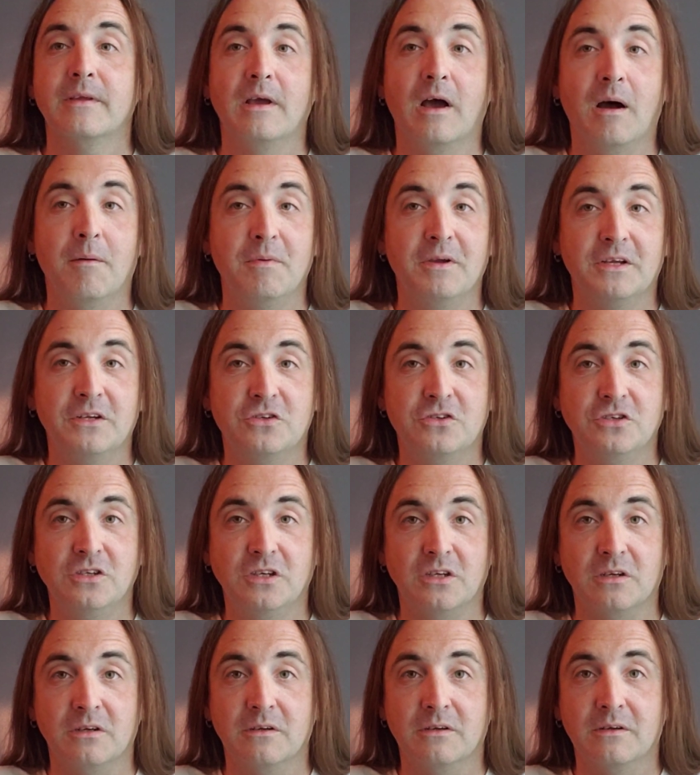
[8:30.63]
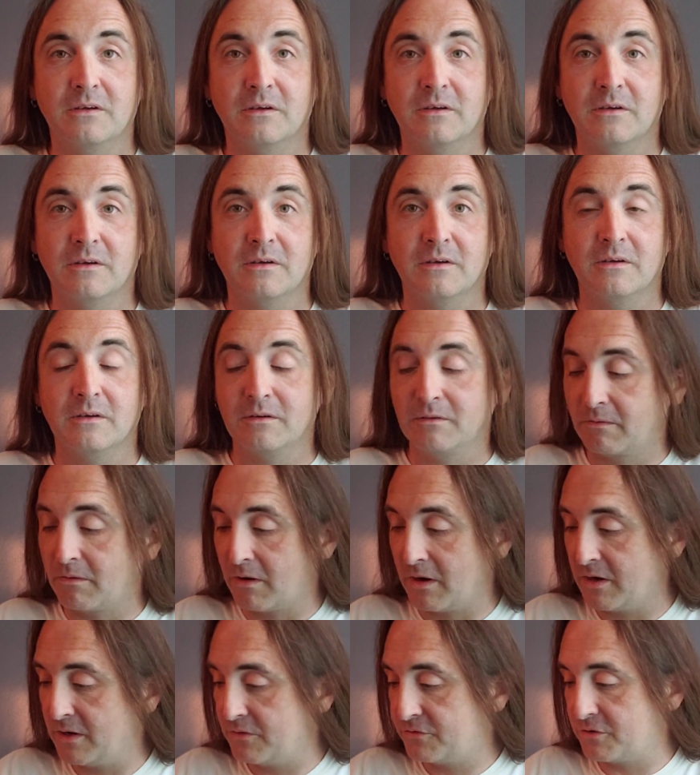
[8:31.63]
I'll make it G,
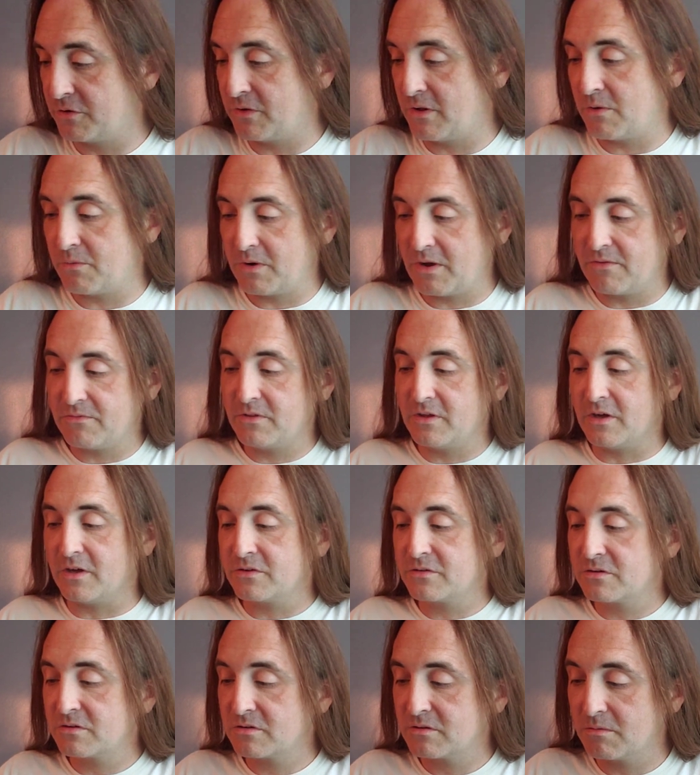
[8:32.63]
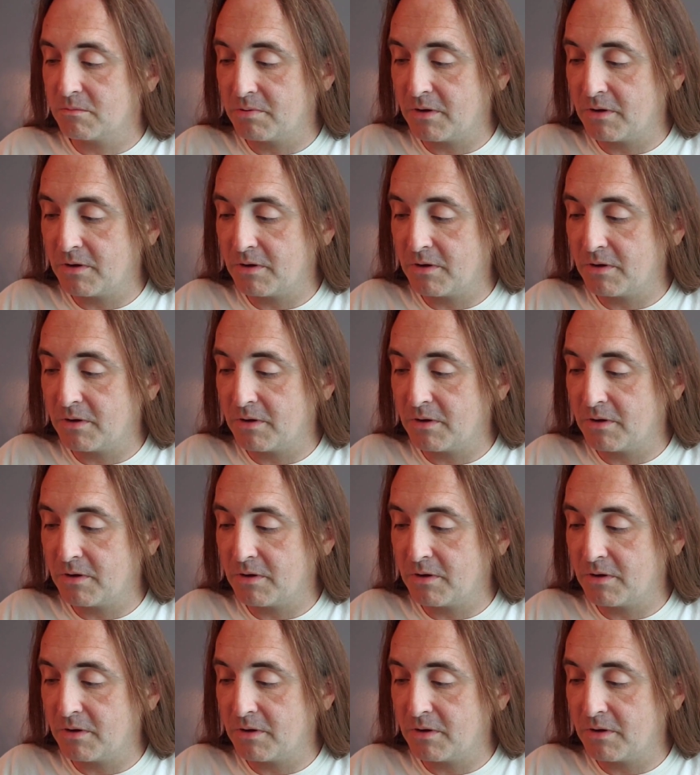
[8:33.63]
right? So then we have this.